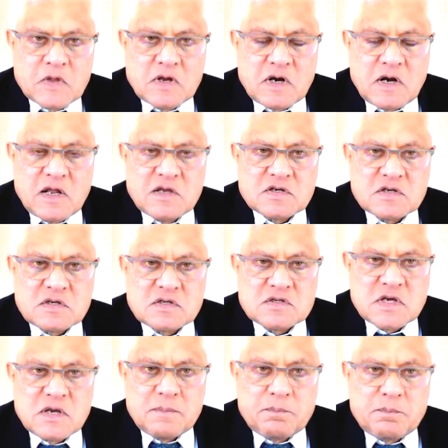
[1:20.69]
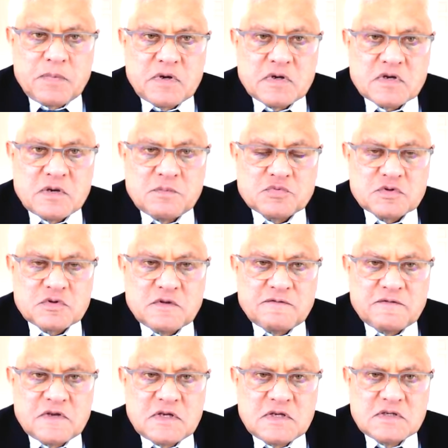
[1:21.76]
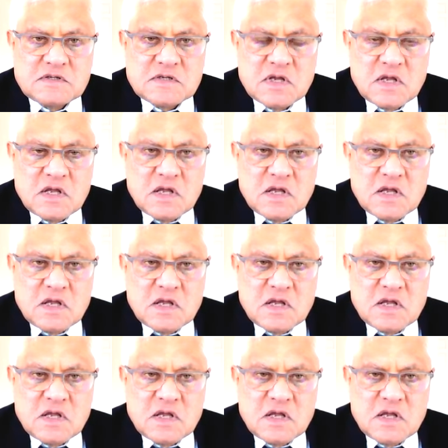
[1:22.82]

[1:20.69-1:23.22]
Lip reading: relationship, in terms of the fees,